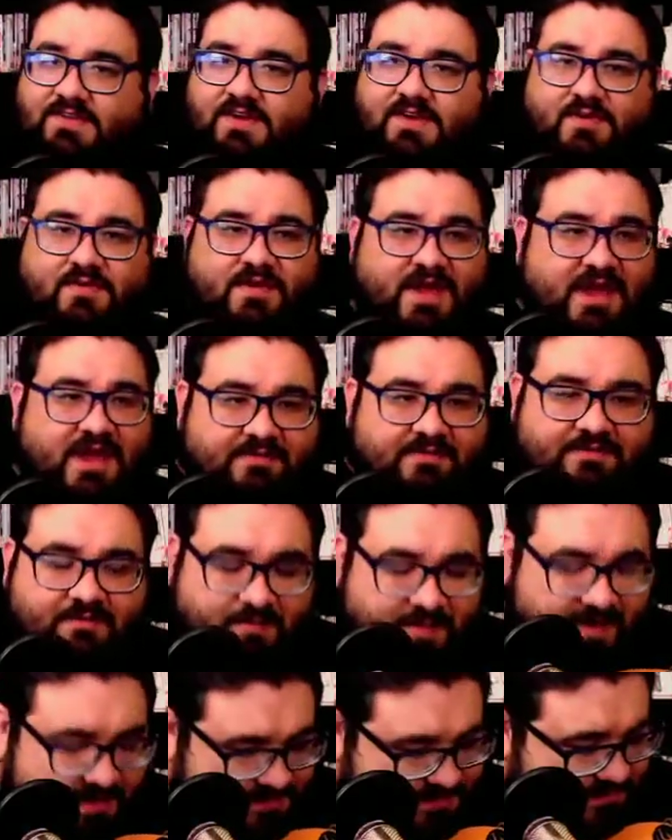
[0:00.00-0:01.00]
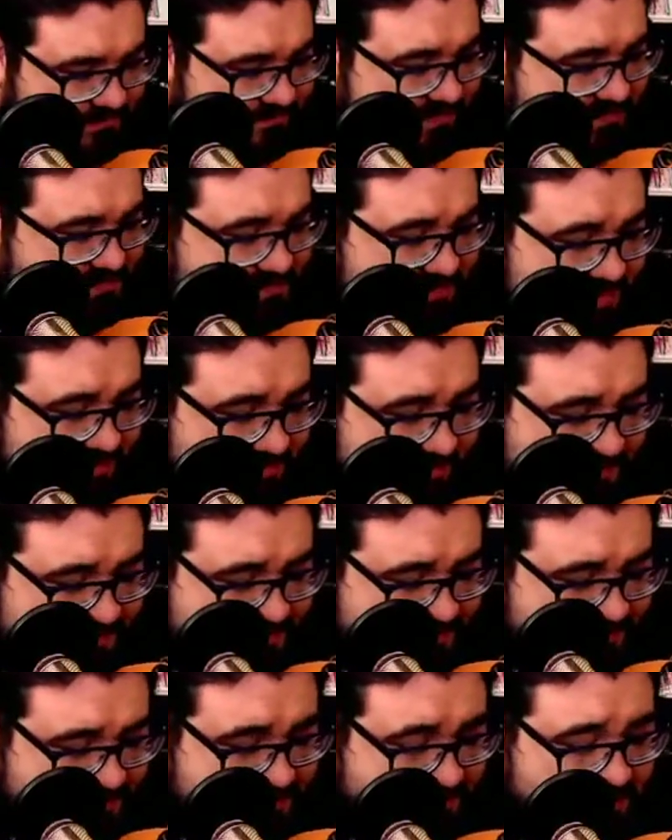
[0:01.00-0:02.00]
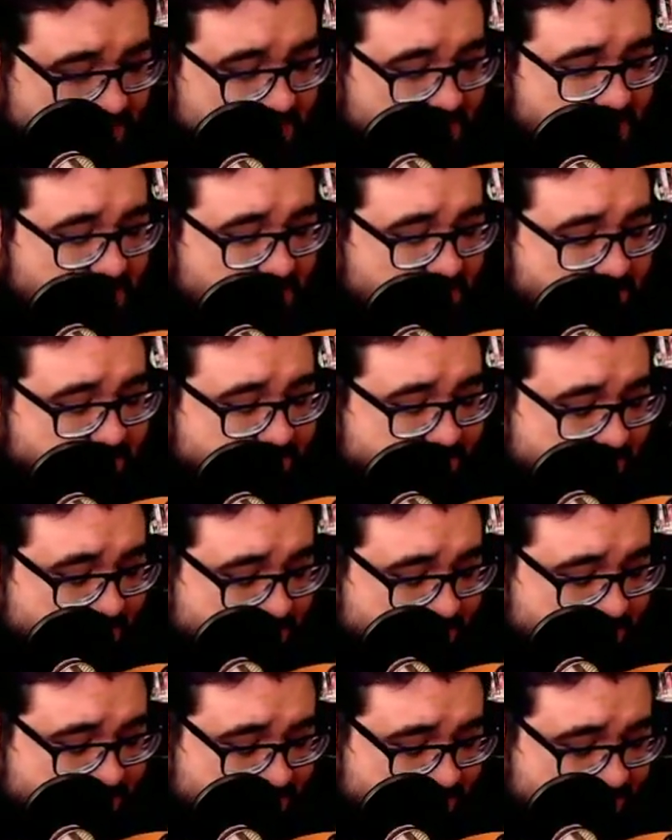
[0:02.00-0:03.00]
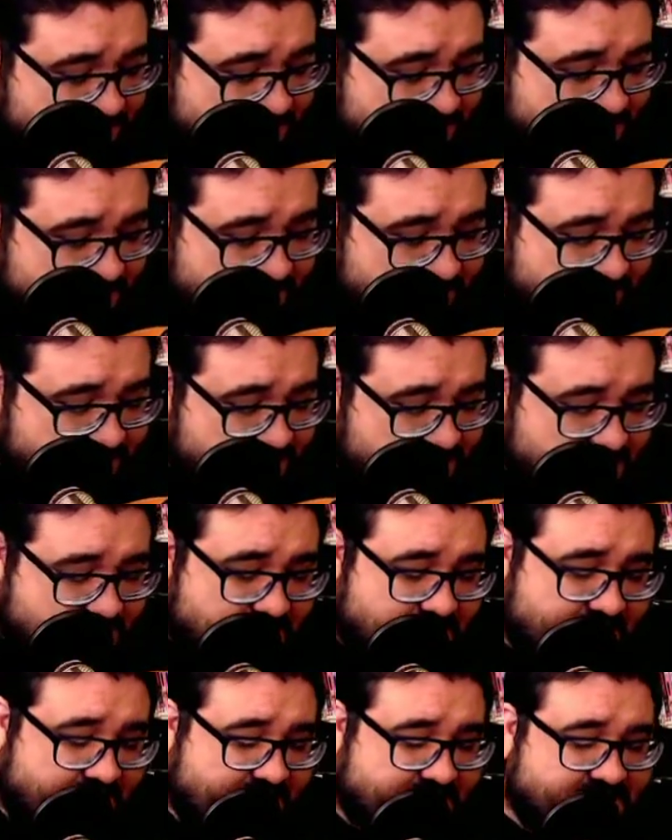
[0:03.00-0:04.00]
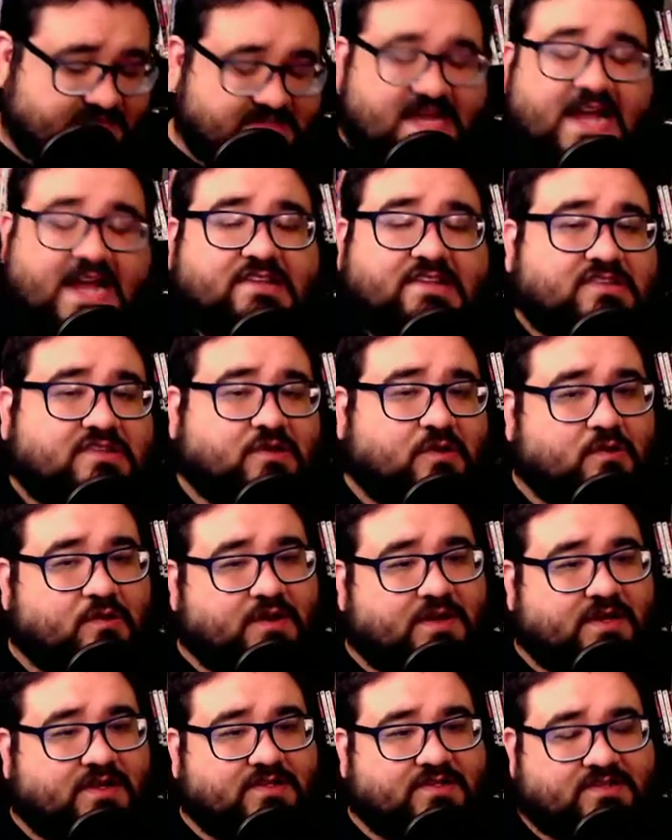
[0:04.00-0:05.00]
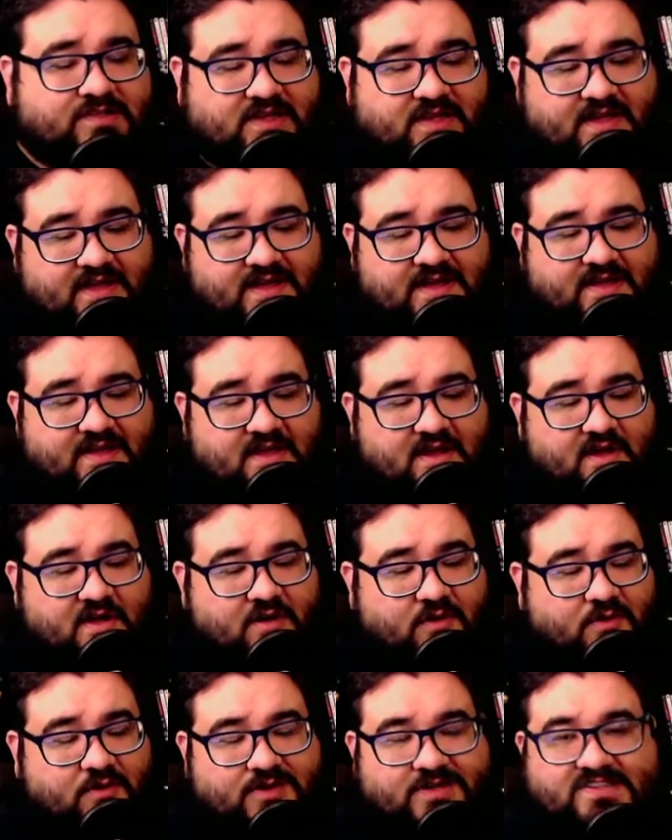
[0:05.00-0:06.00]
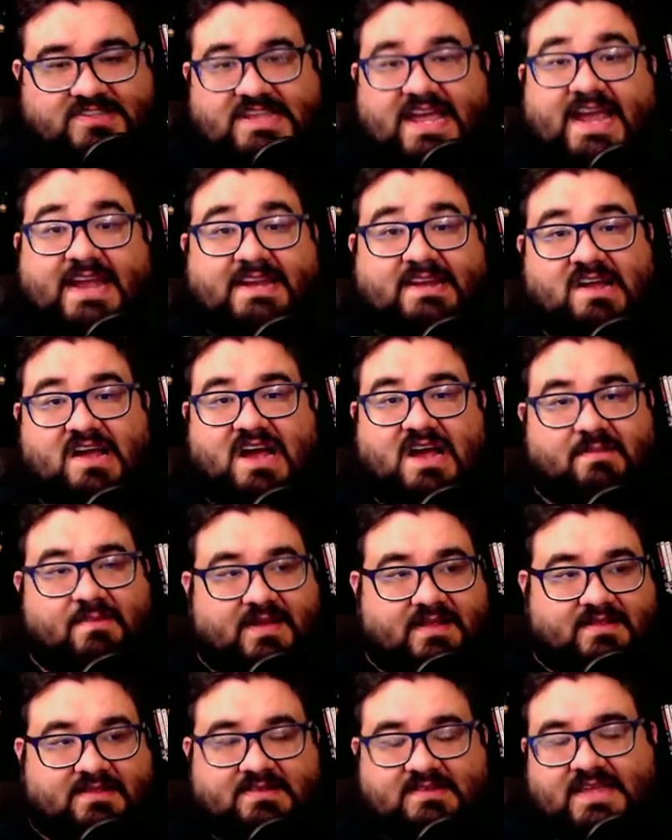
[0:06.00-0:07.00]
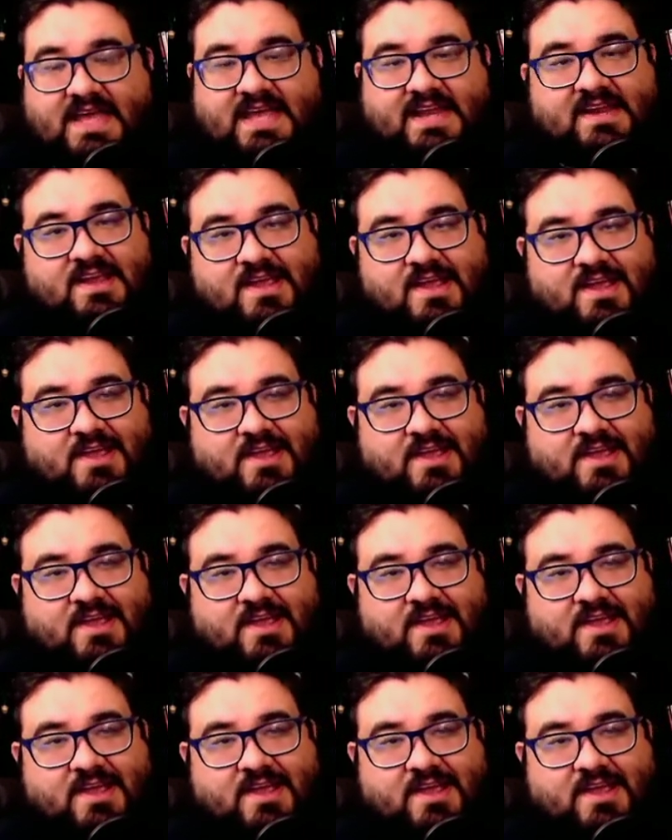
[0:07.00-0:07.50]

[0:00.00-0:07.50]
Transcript: you information of each character. But also, they give you kind of like side stories or side comments that